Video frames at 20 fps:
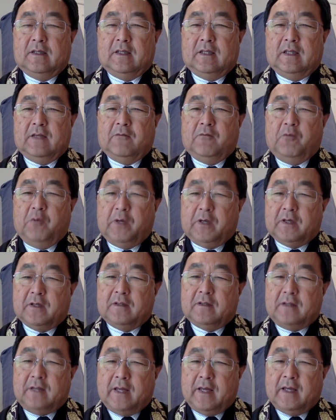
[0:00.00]
If we
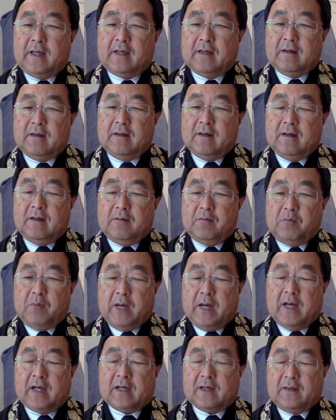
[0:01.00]
could take
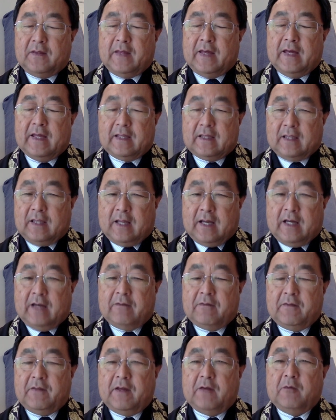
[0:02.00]
back that
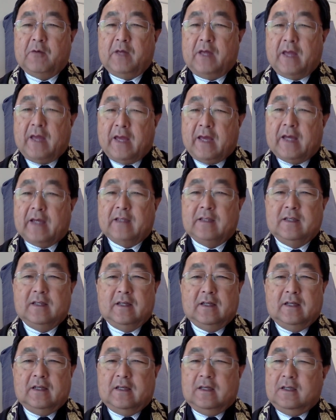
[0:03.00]
life that we had
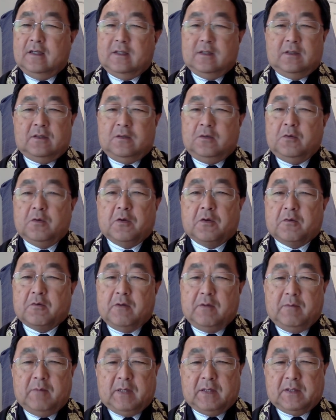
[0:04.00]
2 or
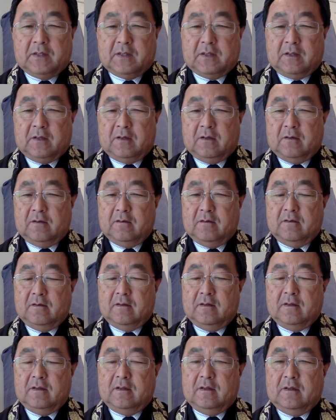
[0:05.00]
3 months ago,
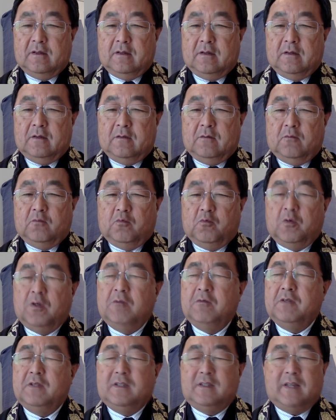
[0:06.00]
we
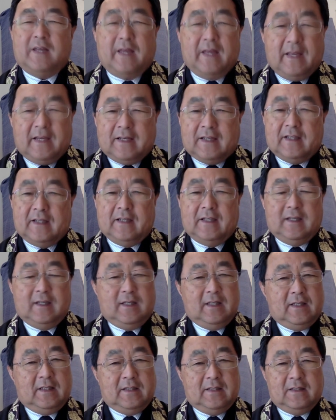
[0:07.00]
would take it in an
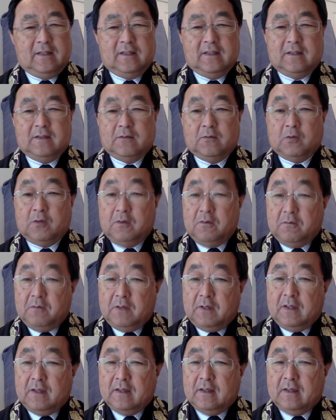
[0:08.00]
instant, wouldn't
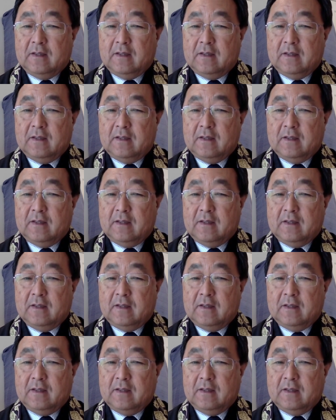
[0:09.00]
we?